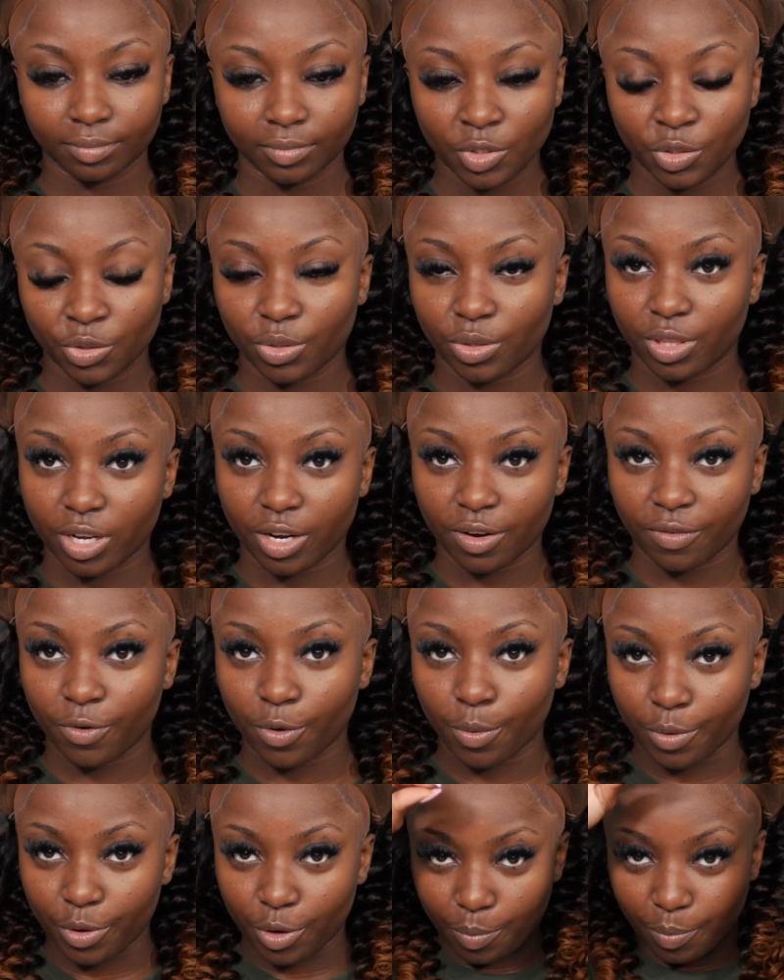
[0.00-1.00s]
So therefore,
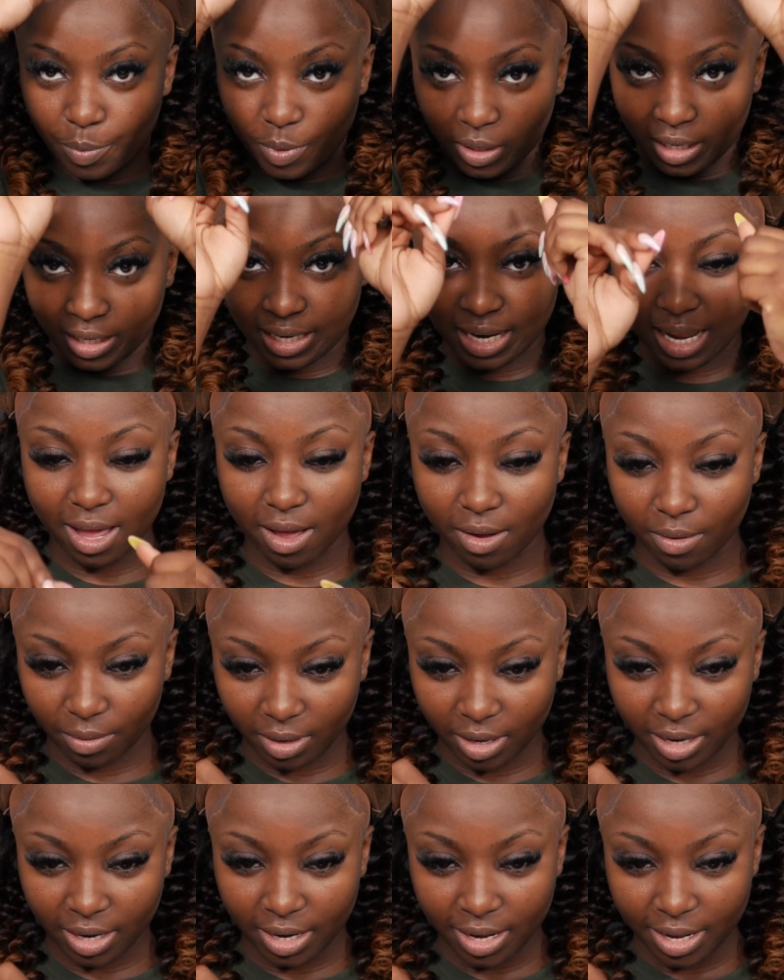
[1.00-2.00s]
when you pull it down,
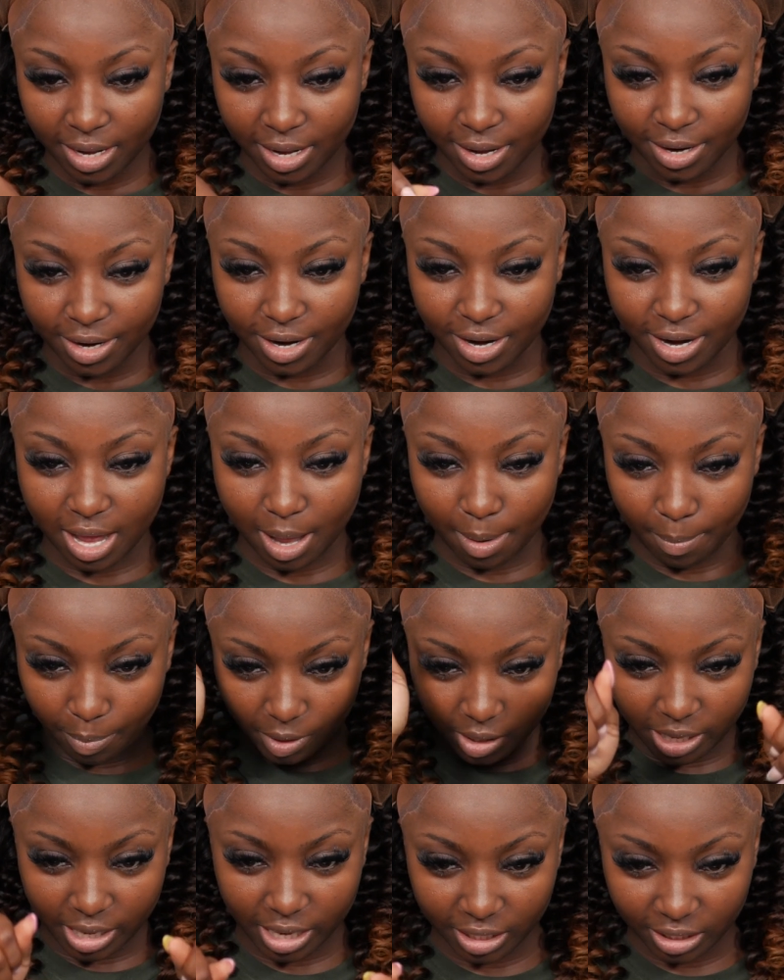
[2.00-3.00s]
you're not
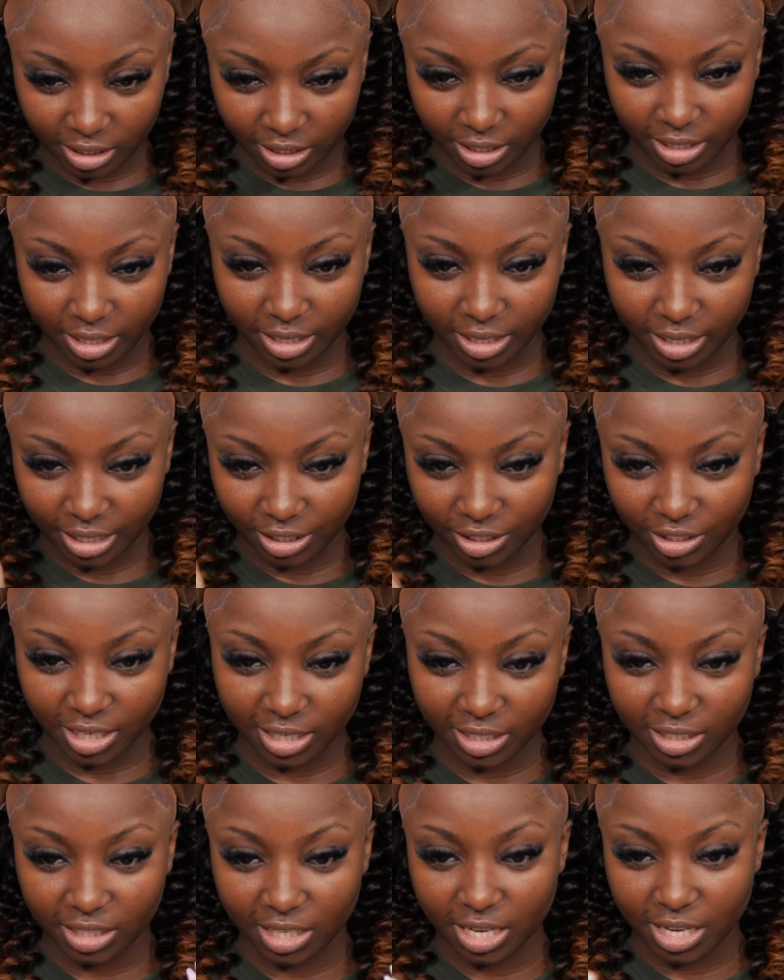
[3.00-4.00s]
pulling it to
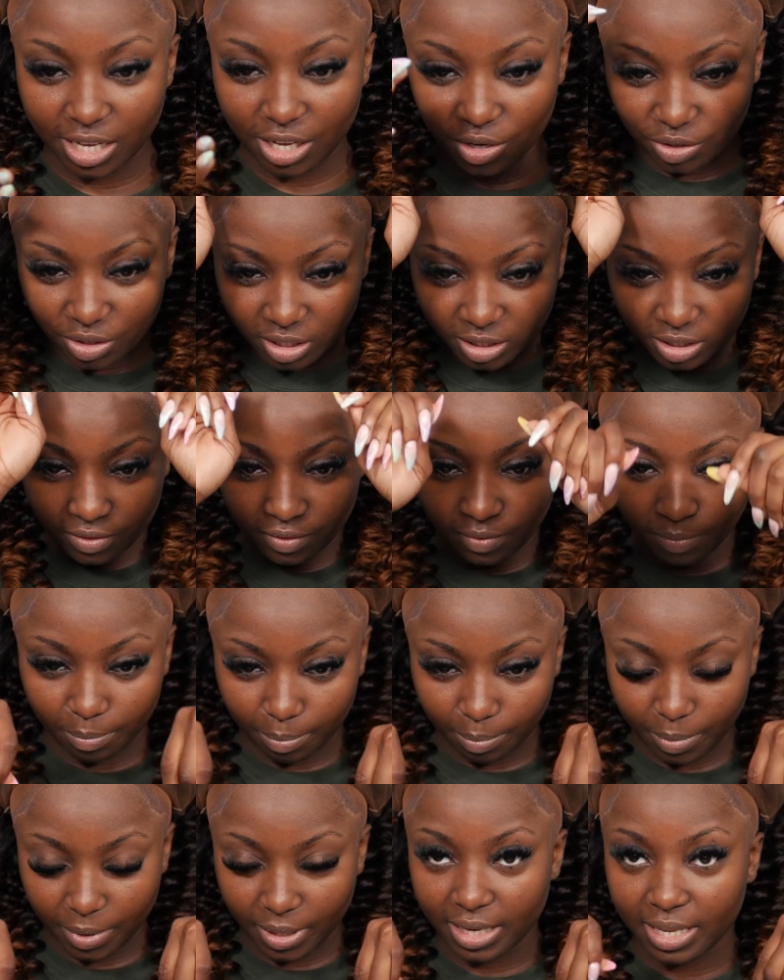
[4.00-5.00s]
adjust it, you just
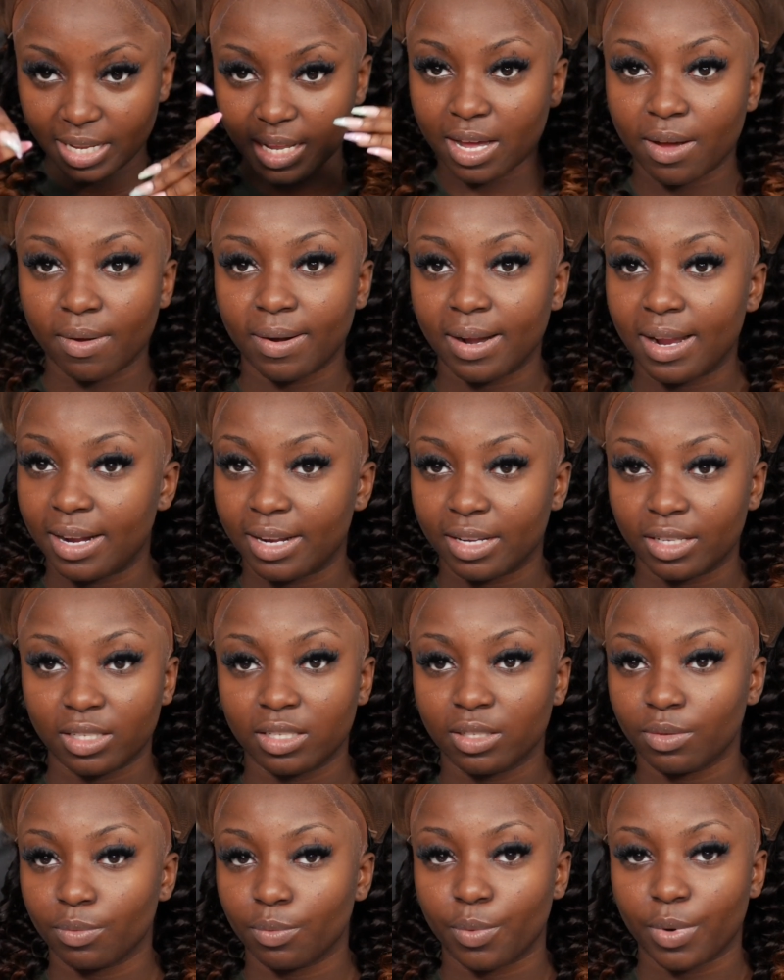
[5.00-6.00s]
put it down and
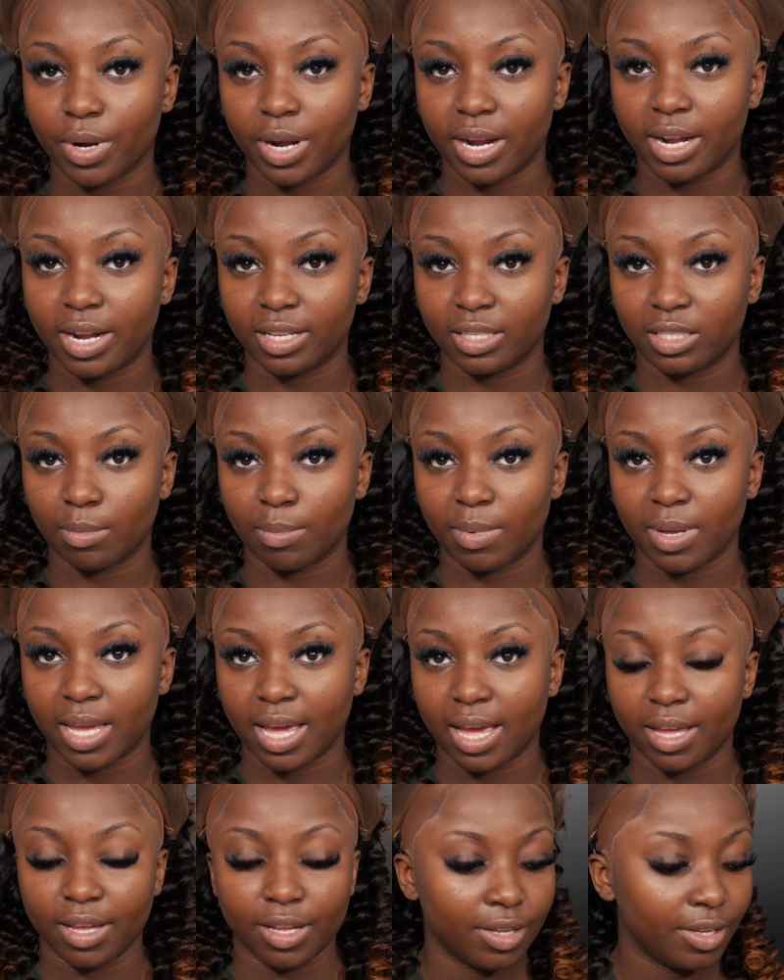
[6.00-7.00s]
it's where it needs to be
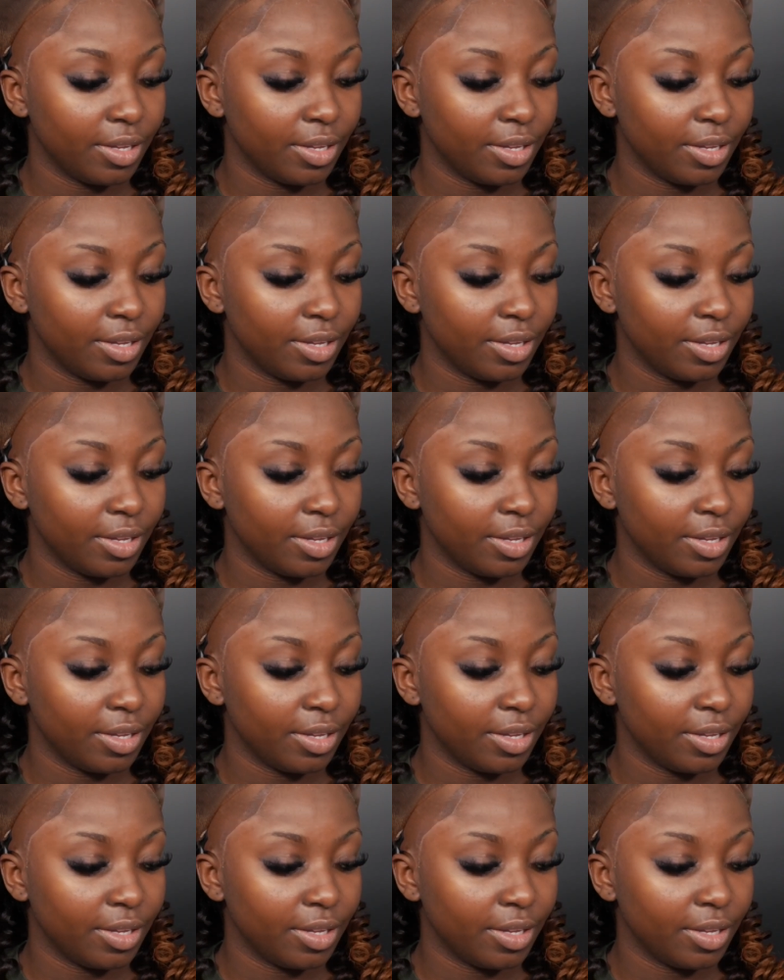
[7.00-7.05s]
at.